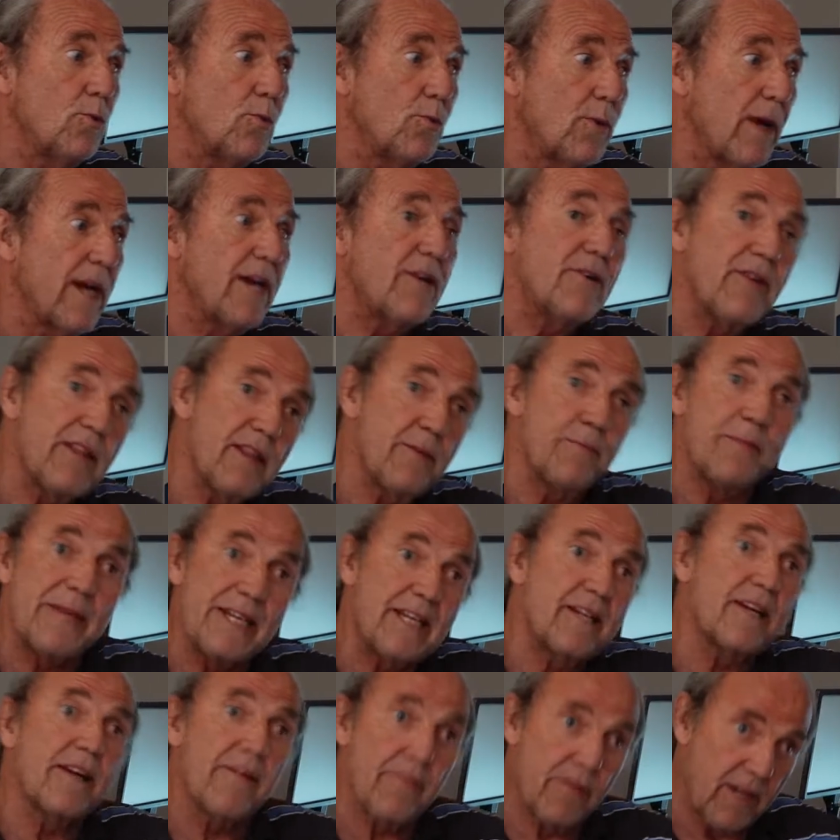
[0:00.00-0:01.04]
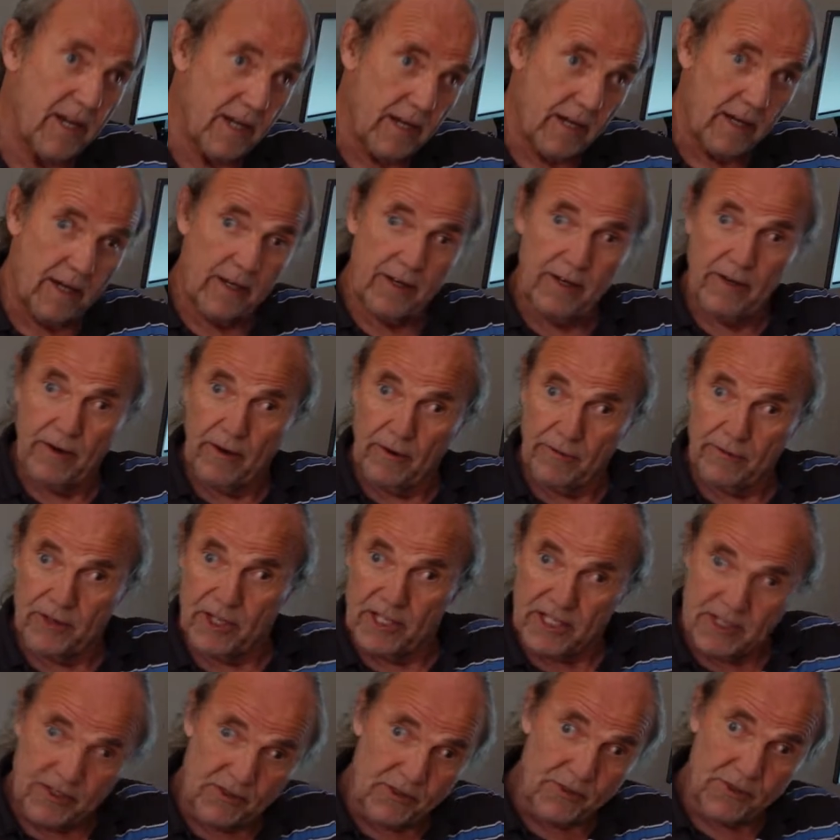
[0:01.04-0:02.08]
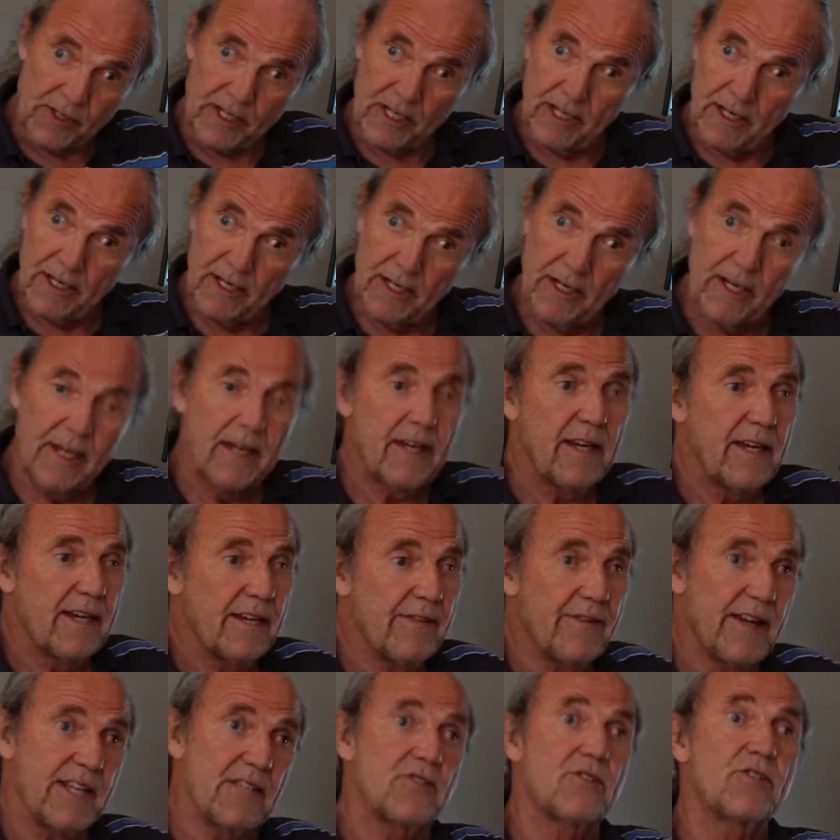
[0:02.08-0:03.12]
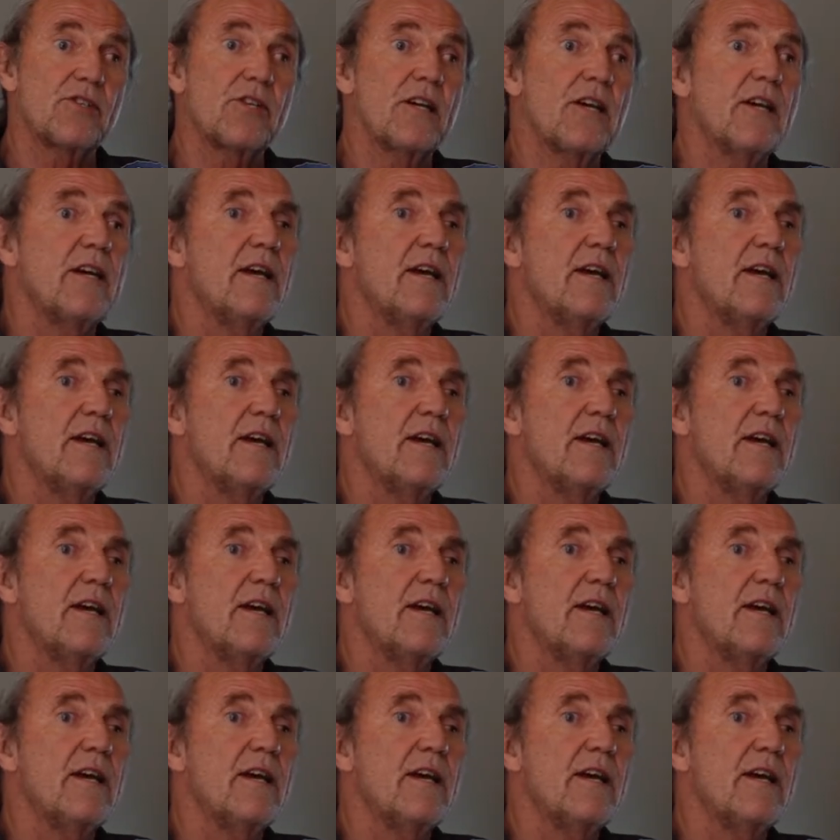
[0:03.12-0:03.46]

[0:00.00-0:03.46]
were in the middle of the history events,